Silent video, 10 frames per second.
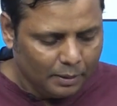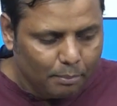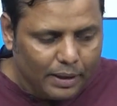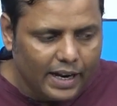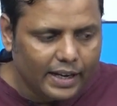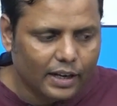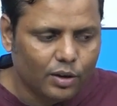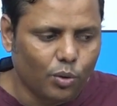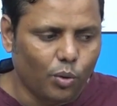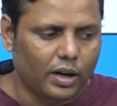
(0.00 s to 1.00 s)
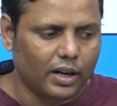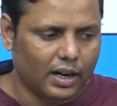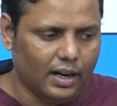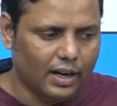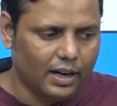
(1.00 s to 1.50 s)
Being a court
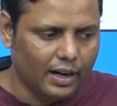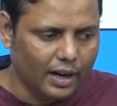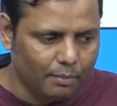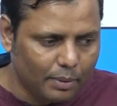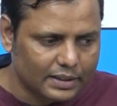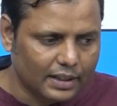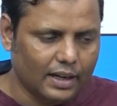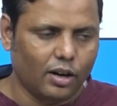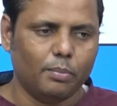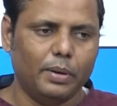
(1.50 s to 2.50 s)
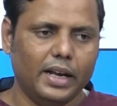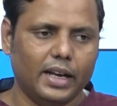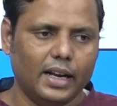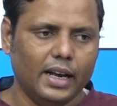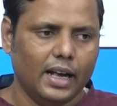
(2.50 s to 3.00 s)
ambassador, or being
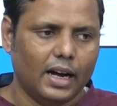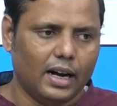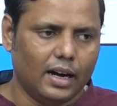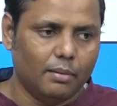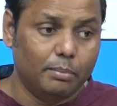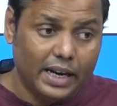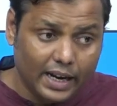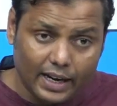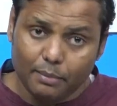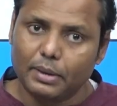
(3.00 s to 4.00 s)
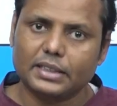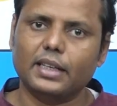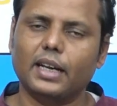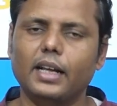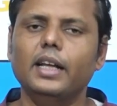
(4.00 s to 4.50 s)
an
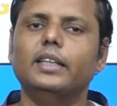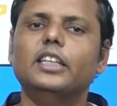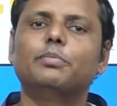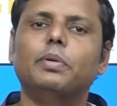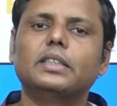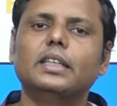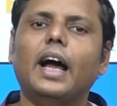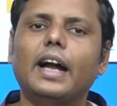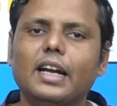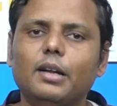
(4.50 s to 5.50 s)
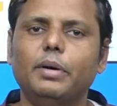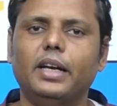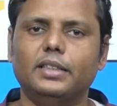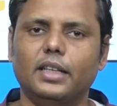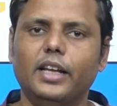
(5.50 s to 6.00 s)
ambassador, this person had limitation.